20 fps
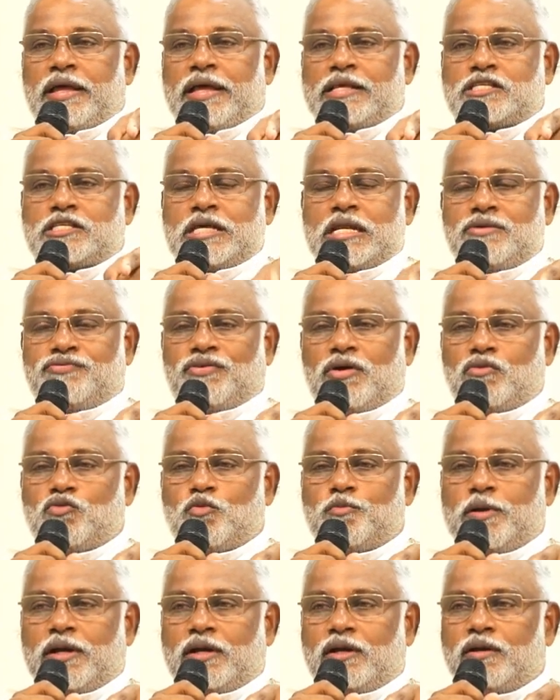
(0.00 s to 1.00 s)
a sinful
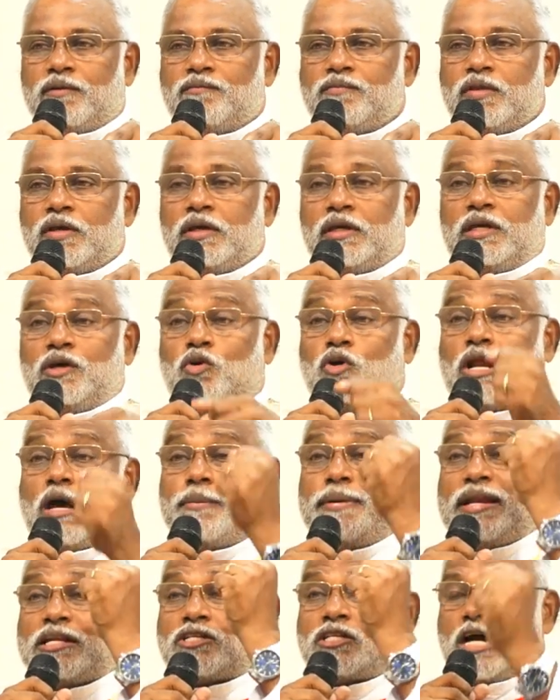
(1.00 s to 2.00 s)
woman. He could
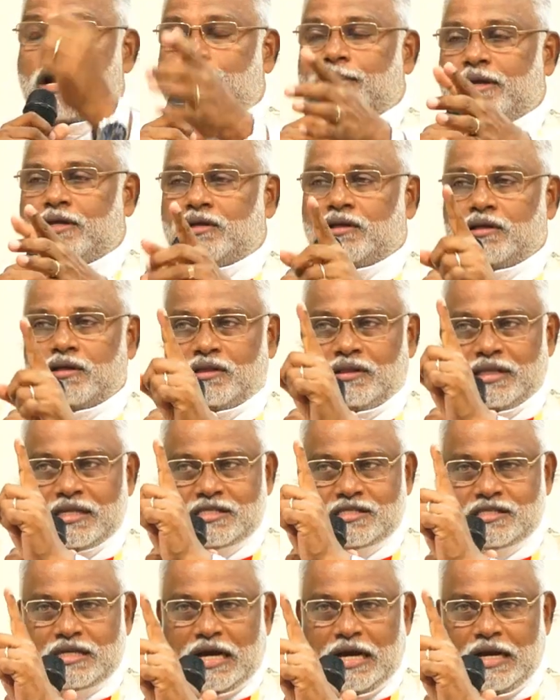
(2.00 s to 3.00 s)
have been establishing the
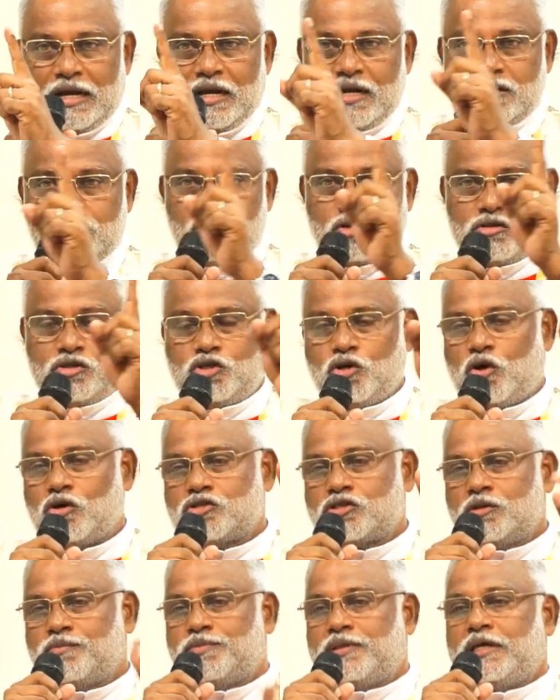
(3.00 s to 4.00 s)
silence of
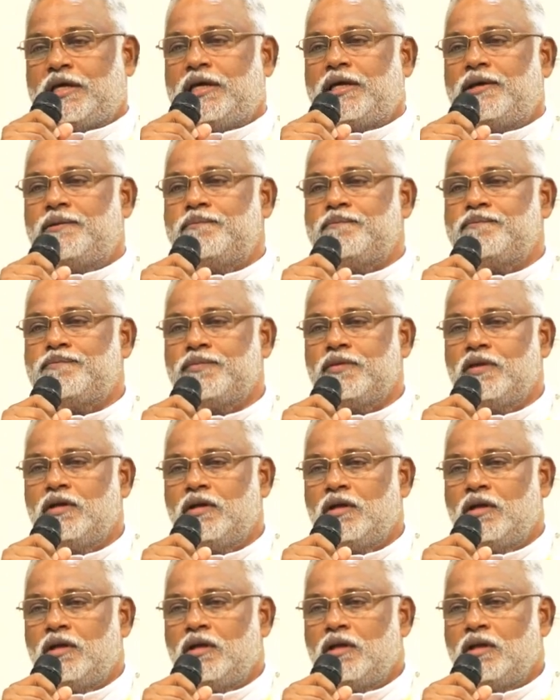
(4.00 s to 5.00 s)
Joseph there.
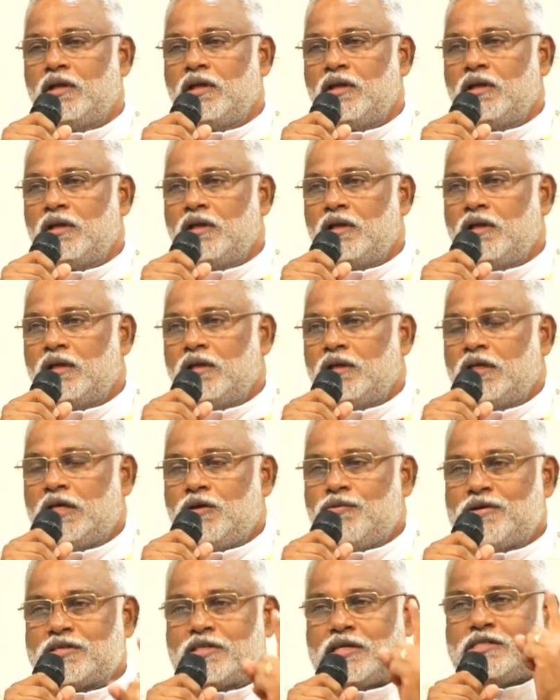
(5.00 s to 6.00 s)

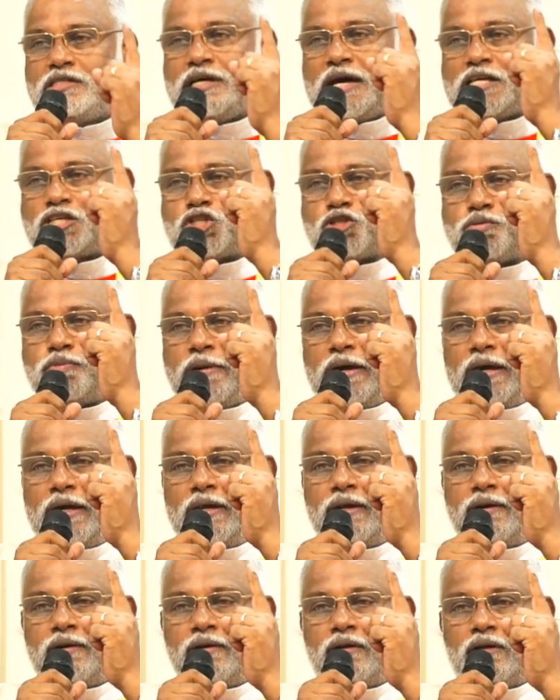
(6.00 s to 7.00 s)
He was a just
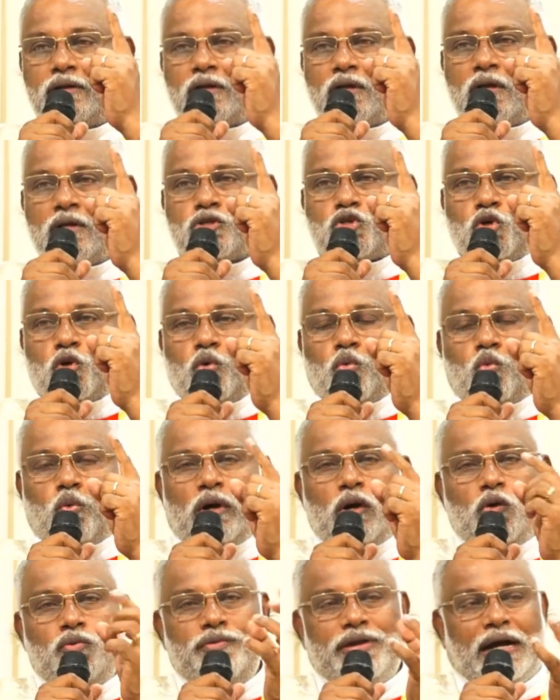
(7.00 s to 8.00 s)
man. So
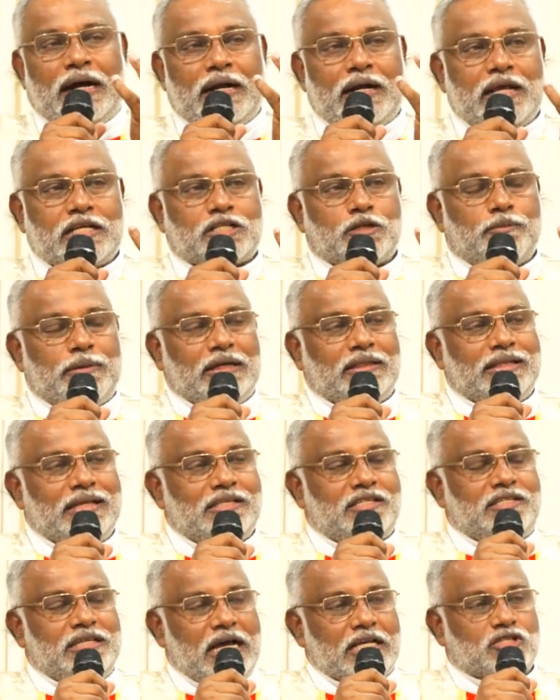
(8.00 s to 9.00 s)
what do we understand by the
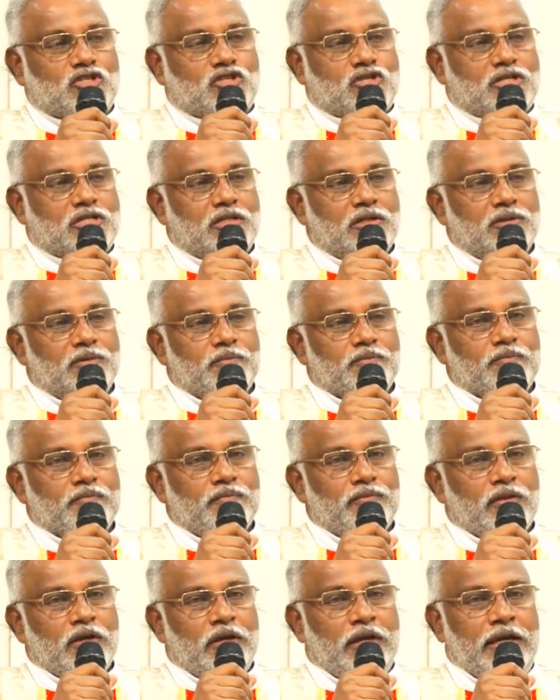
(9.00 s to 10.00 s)
just?
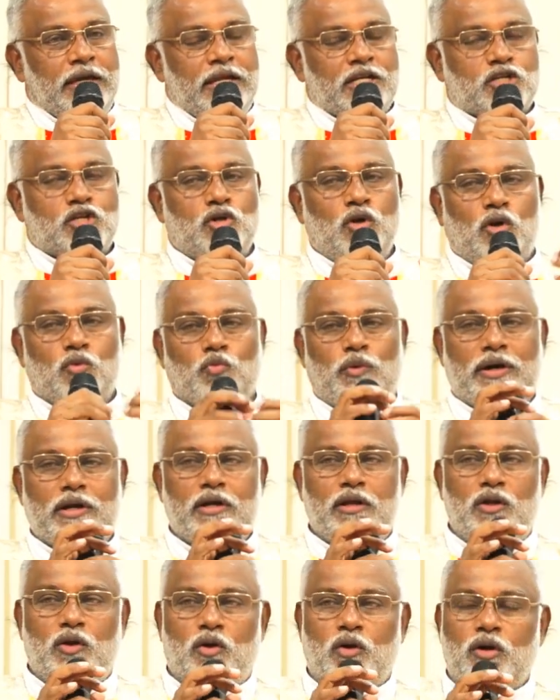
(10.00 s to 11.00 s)
It's not what,
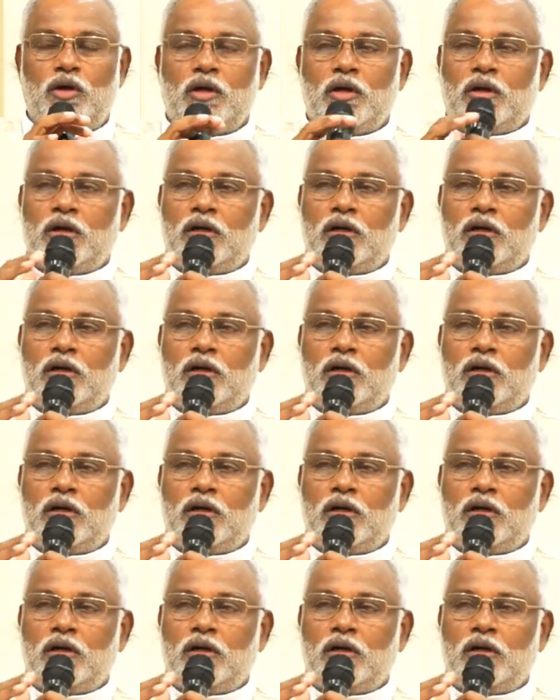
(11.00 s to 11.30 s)
you know,